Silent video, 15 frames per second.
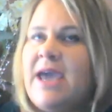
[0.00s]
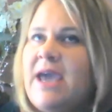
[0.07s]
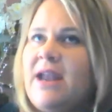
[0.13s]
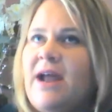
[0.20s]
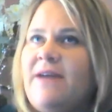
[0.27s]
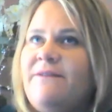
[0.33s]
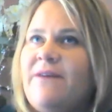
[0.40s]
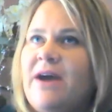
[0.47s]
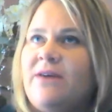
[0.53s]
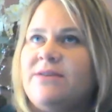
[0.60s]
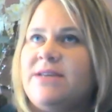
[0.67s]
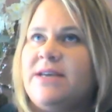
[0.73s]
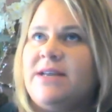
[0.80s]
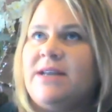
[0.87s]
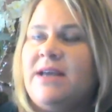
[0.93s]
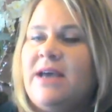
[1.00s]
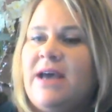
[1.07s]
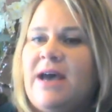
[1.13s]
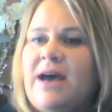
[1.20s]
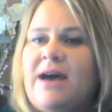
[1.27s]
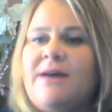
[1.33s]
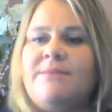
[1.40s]
And I found it
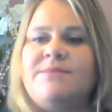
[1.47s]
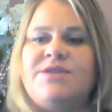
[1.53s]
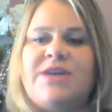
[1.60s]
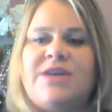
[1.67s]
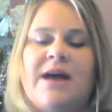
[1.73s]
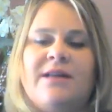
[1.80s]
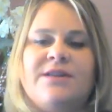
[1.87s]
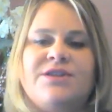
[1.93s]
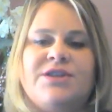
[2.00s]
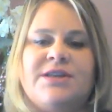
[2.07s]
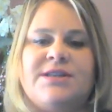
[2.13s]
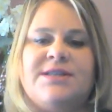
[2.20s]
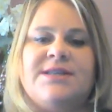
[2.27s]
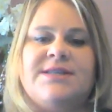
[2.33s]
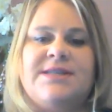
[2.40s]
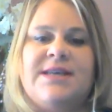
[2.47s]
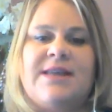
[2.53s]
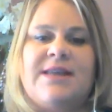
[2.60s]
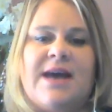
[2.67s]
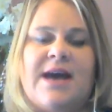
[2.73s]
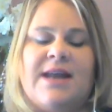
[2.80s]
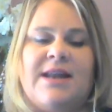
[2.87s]
challenging to see
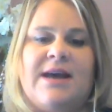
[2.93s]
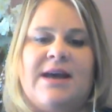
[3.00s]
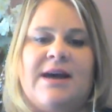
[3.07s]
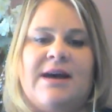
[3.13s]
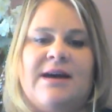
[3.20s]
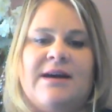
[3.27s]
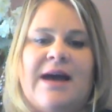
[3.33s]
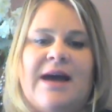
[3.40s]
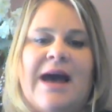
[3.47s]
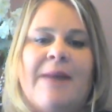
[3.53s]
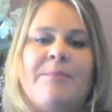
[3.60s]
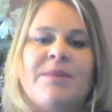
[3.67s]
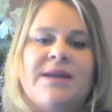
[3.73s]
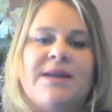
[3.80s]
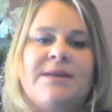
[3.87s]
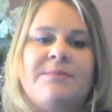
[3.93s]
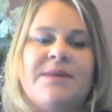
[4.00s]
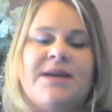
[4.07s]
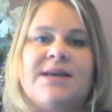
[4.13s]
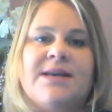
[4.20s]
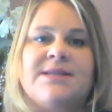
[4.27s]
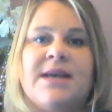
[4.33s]
that happening,
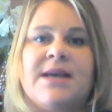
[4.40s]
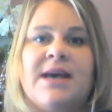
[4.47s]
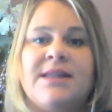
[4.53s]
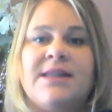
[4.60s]
because